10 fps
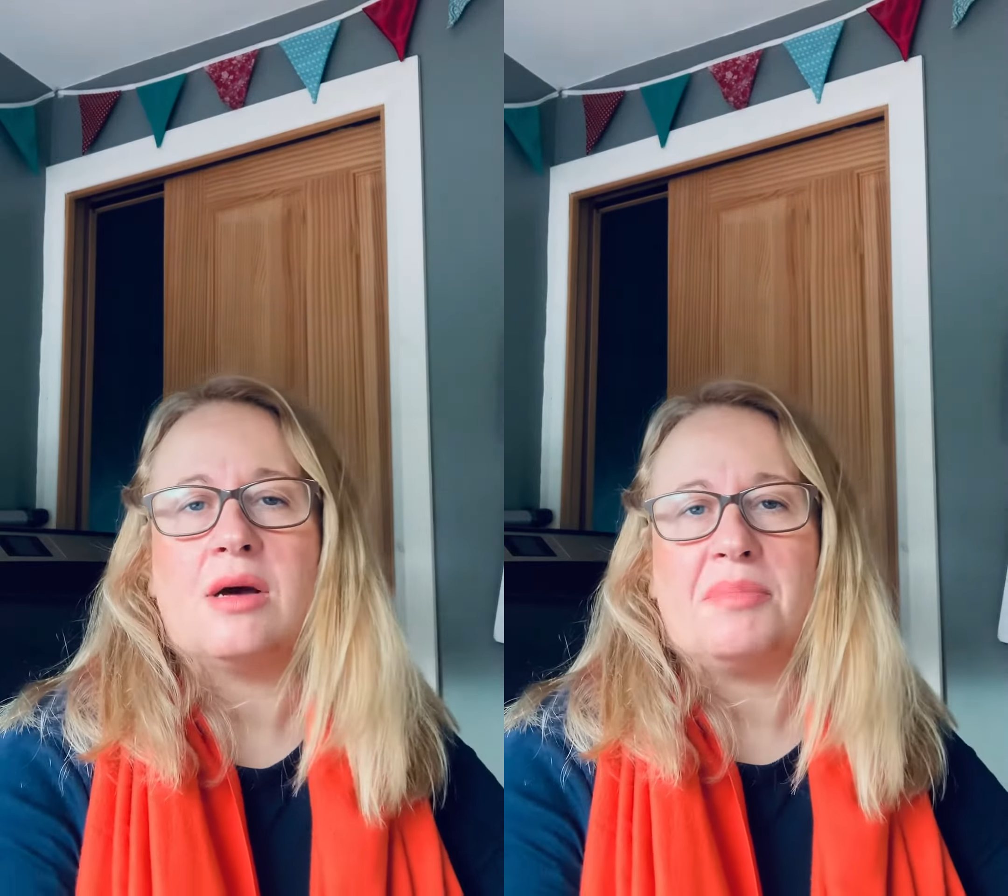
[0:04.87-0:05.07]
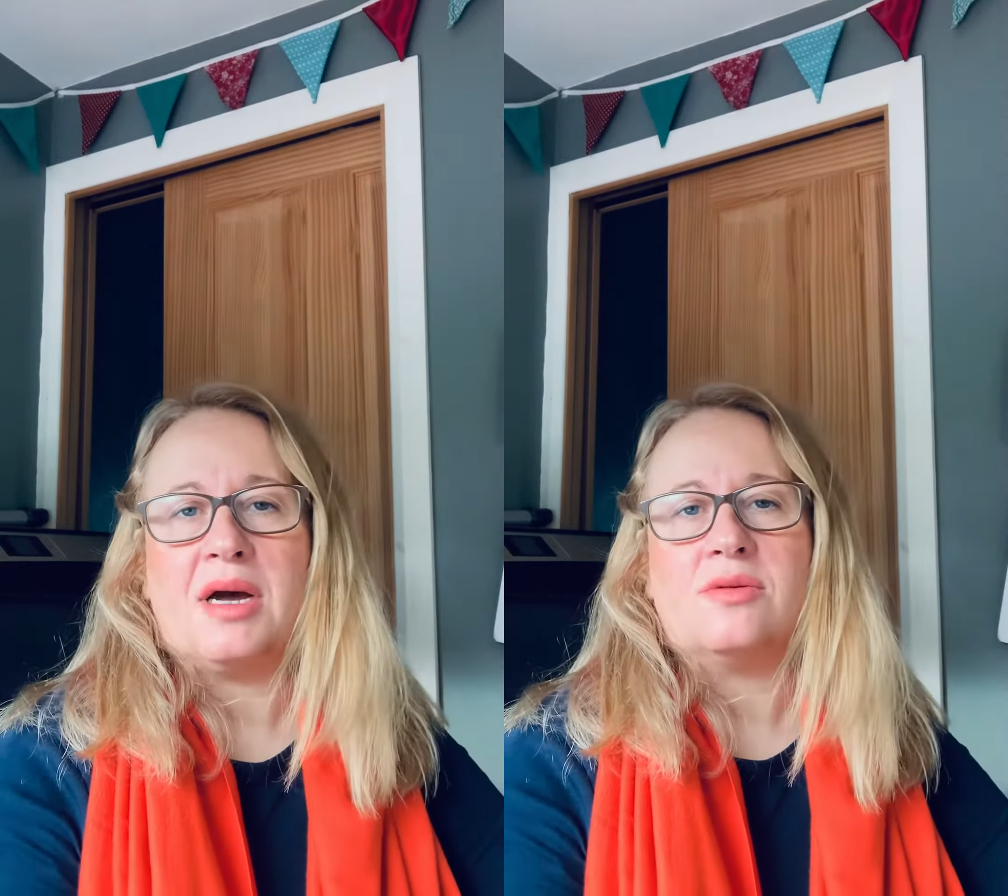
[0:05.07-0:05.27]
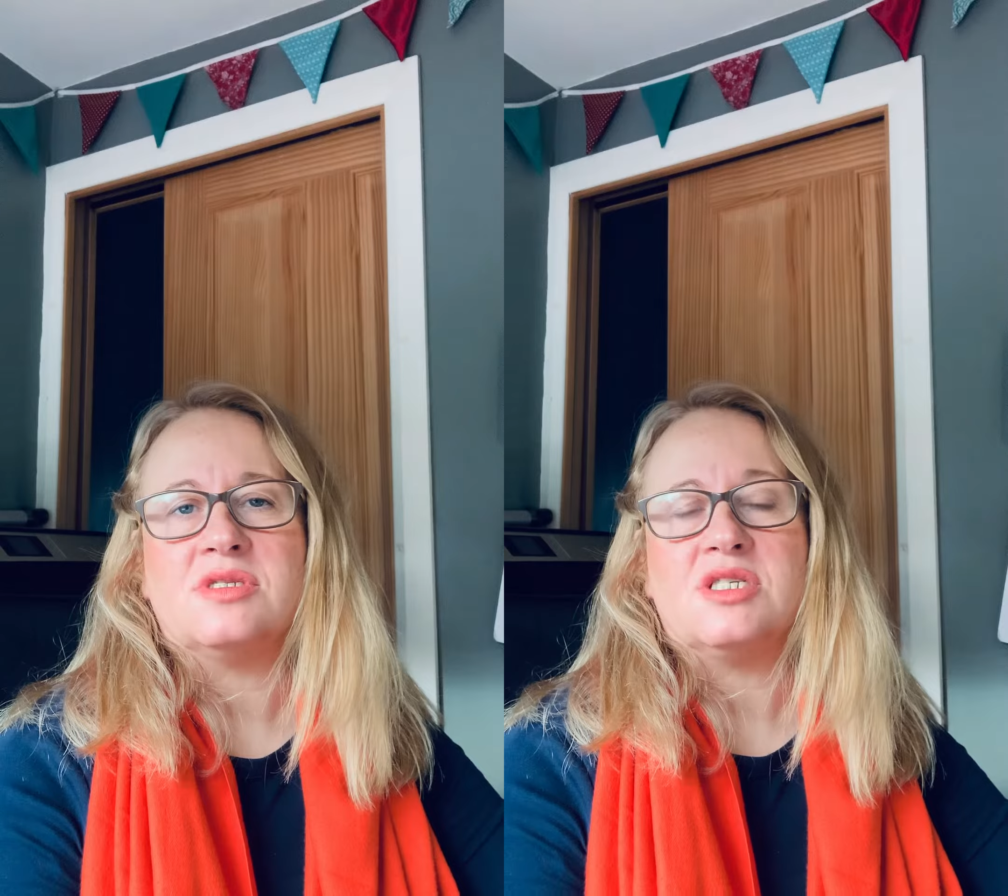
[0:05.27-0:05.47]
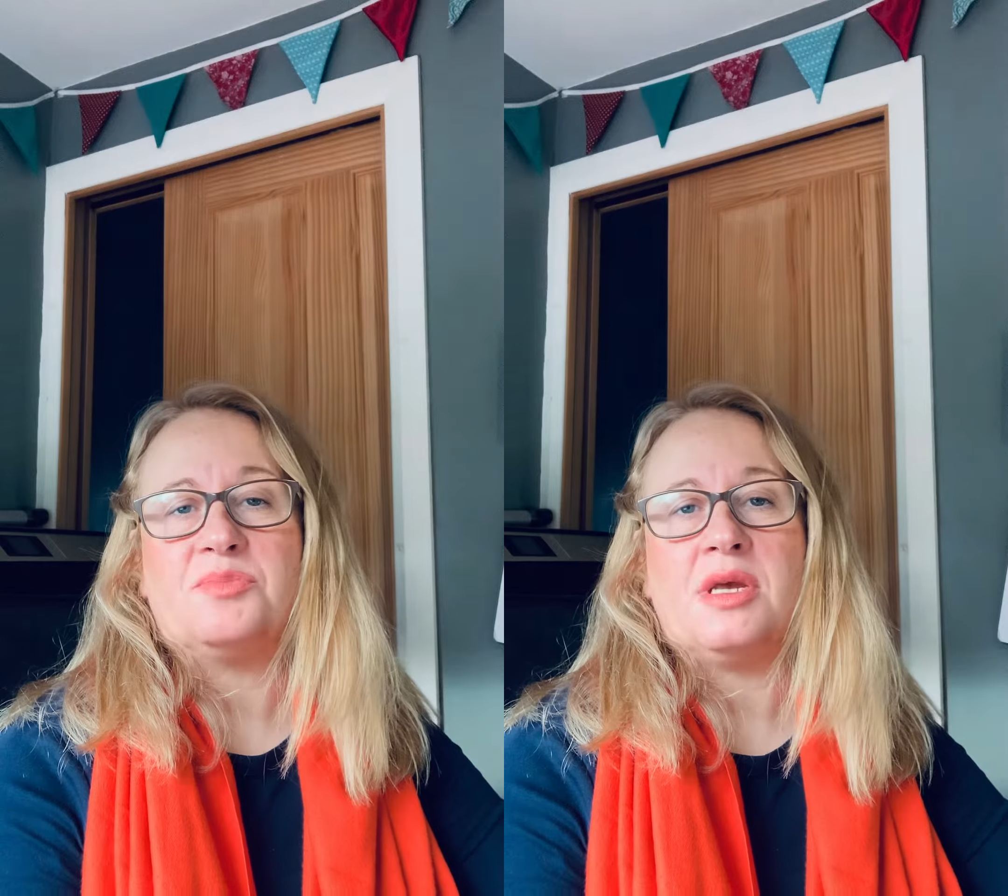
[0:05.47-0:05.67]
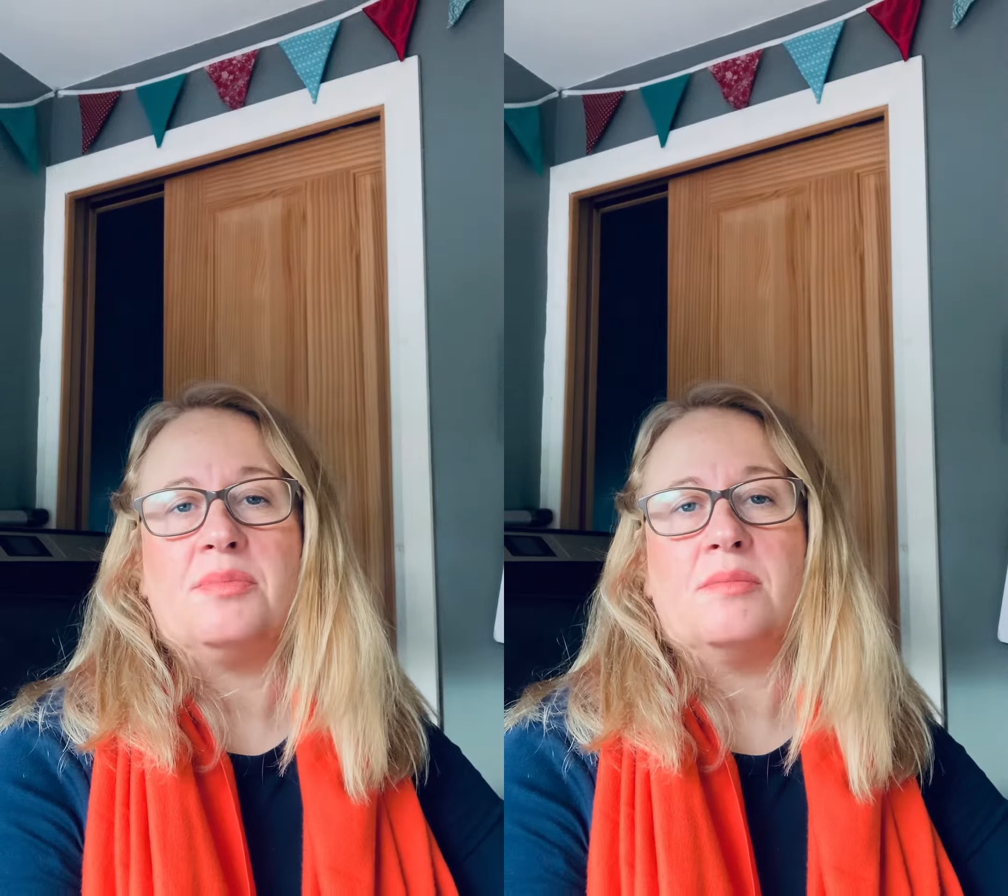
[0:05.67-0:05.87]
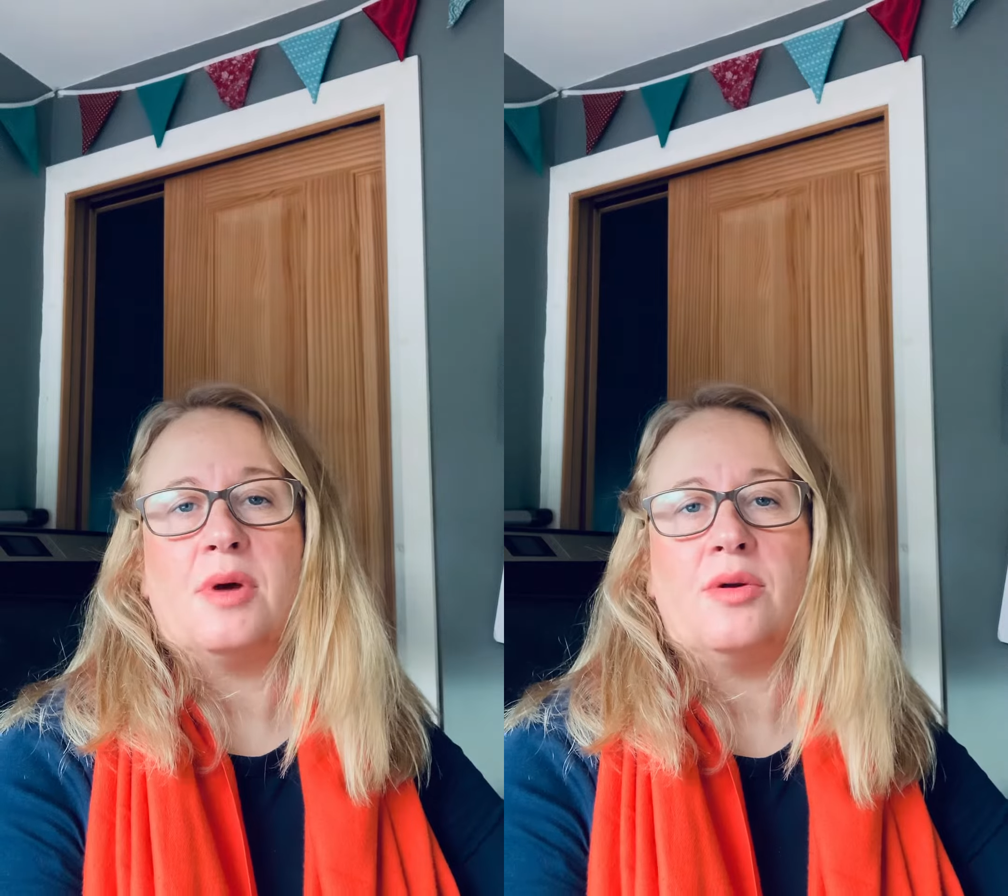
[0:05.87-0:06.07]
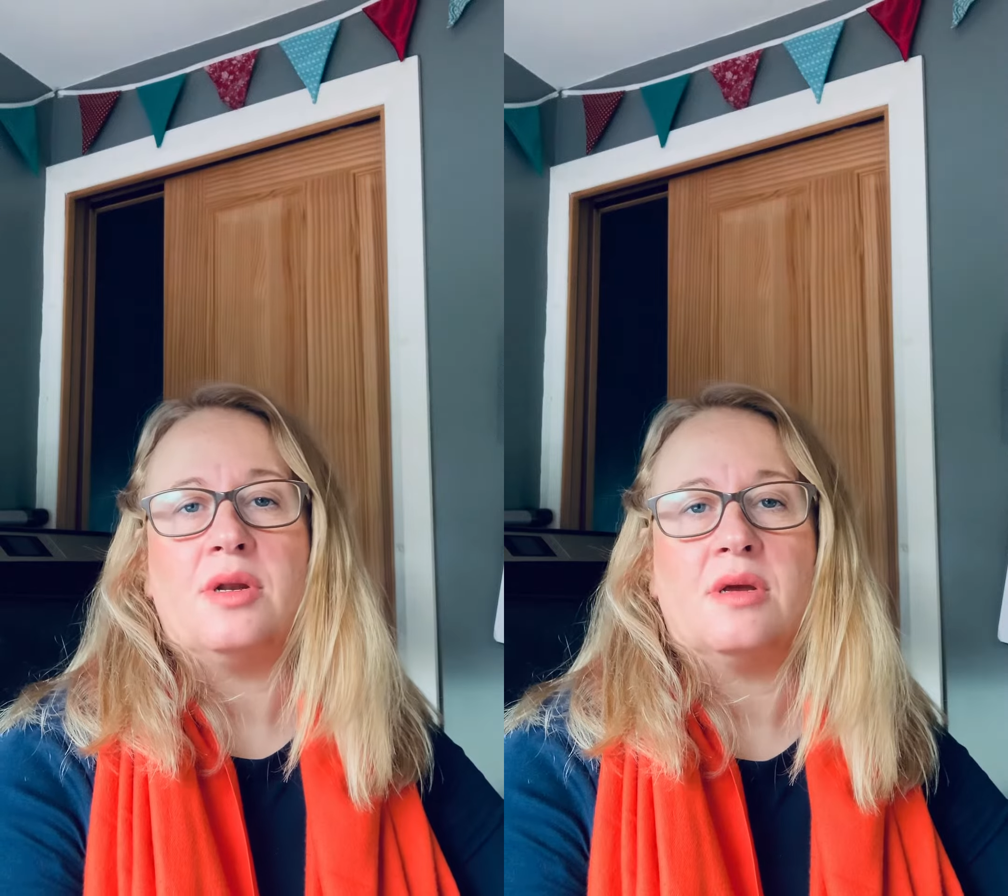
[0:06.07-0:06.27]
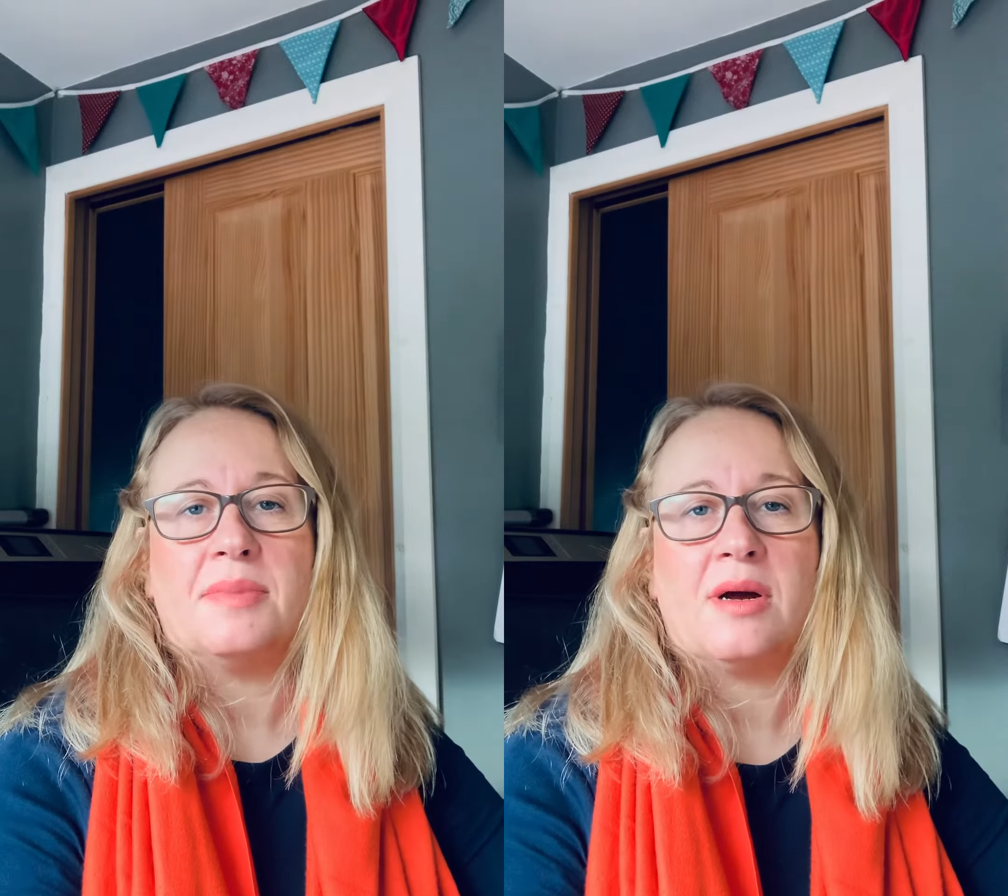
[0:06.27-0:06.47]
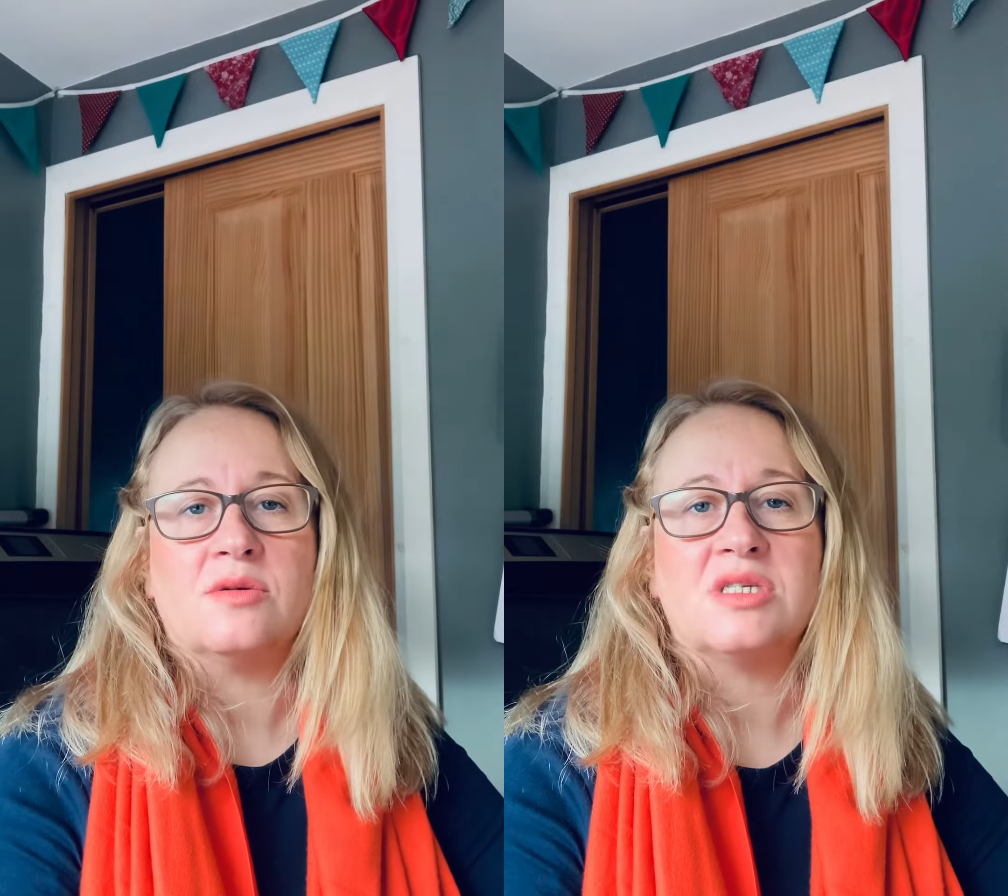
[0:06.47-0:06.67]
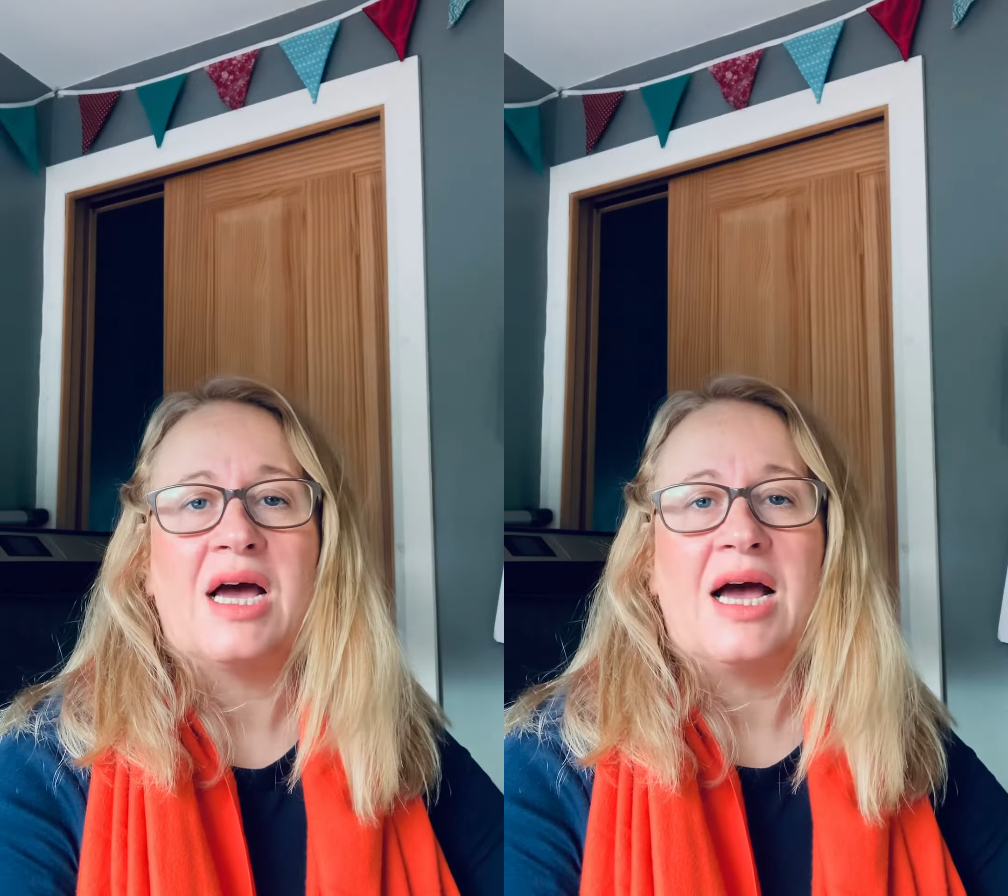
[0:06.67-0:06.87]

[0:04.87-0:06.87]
about is people moaning about